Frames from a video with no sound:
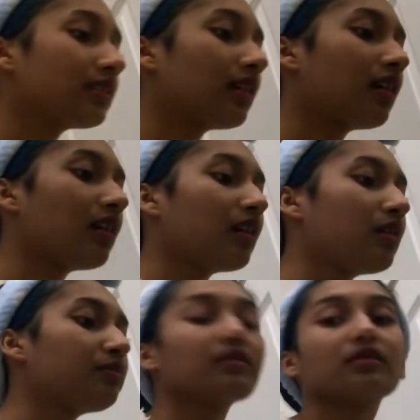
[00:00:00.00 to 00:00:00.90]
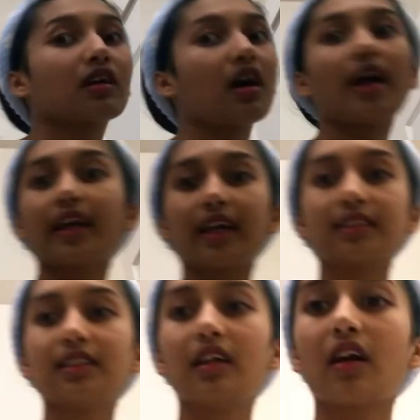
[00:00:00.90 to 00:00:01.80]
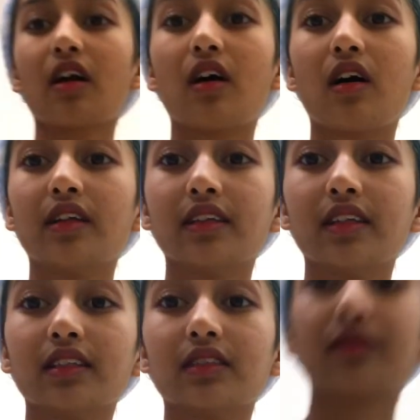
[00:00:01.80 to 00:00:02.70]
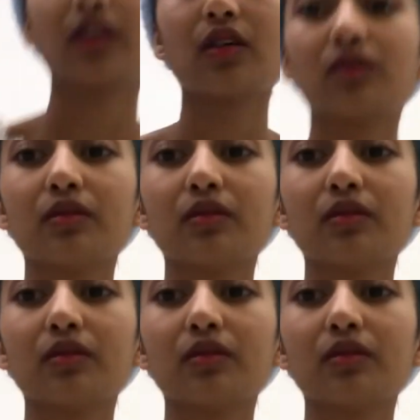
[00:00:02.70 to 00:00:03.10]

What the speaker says: I can't see it on this phone,